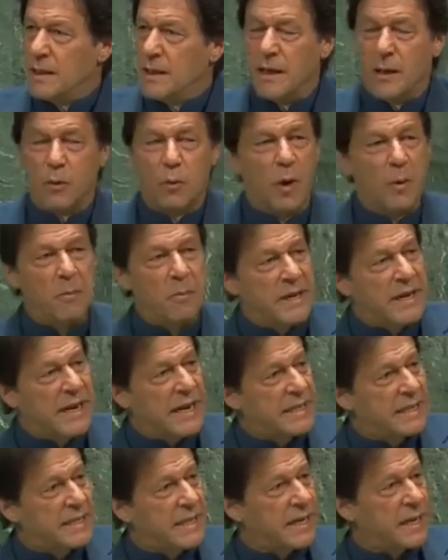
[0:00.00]
A woman
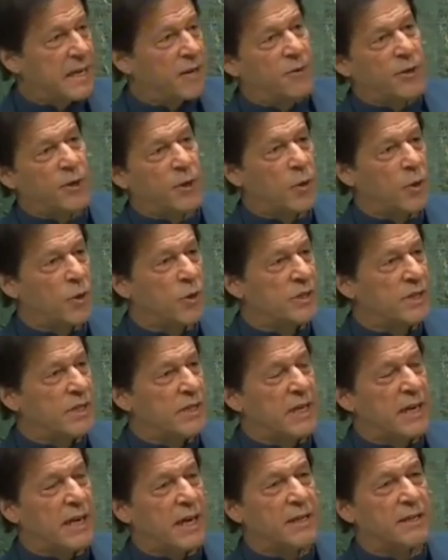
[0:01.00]
can take off her clothes
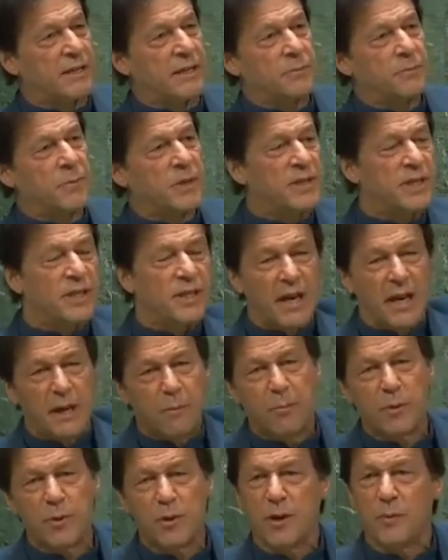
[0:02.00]
in countries, but she
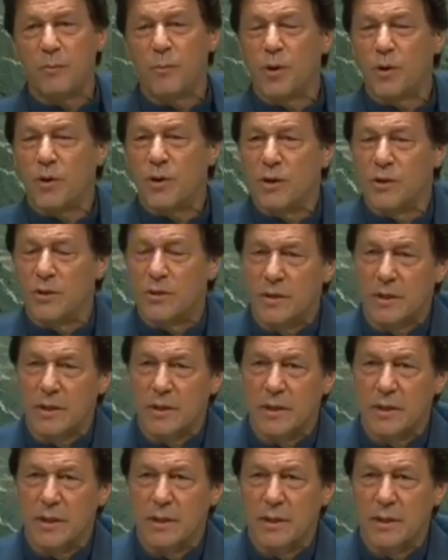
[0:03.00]
can't put on more clothes.